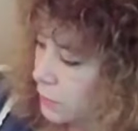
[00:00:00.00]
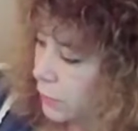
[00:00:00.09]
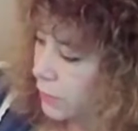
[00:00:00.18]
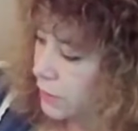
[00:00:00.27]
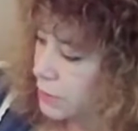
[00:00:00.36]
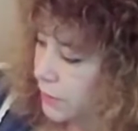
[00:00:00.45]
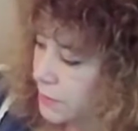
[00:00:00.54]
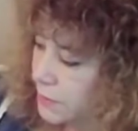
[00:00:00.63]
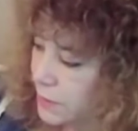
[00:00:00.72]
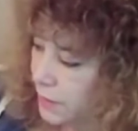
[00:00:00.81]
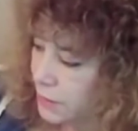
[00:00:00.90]
when the
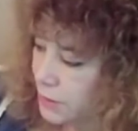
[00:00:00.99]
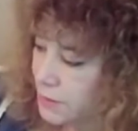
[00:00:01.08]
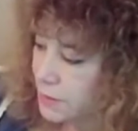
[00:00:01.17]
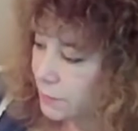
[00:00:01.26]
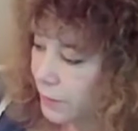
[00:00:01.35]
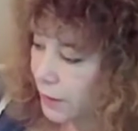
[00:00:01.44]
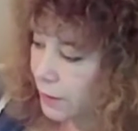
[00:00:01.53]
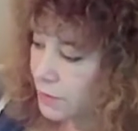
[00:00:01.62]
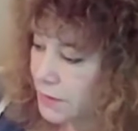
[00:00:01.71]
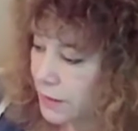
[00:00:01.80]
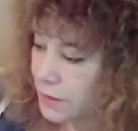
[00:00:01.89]
digestive
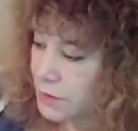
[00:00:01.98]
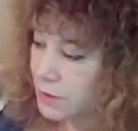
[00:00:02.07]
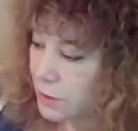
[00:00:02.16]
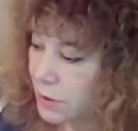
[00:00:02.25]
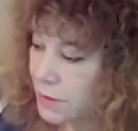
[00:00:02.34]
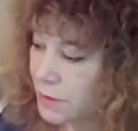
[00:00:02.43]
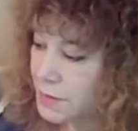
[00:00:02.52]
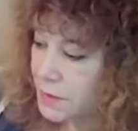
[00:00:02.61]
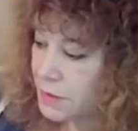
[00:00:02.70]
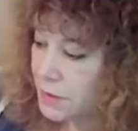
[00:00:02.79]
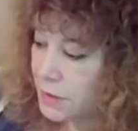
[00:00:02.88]
fire is at its
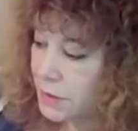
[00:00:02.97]
strongest.